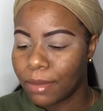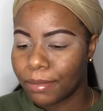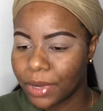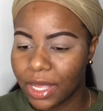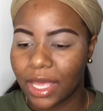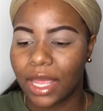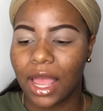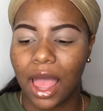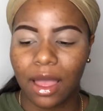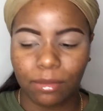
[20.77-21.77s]
But
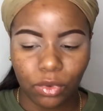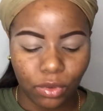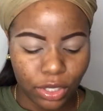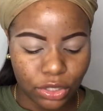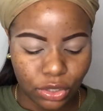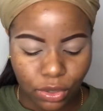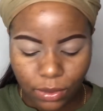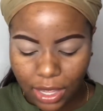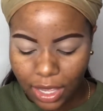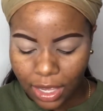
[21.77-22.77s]
I'm going to go
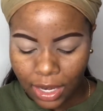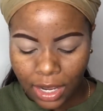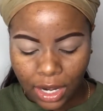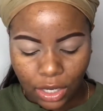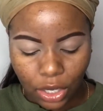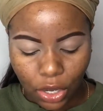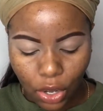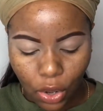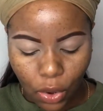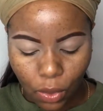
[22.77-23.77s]
ahead and
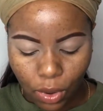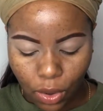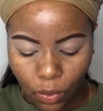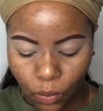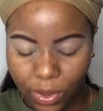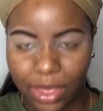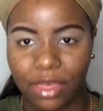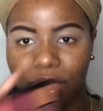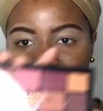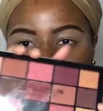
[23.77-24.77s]
go
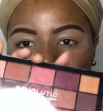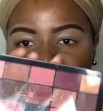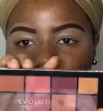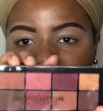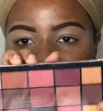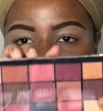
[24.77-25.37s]
with this one,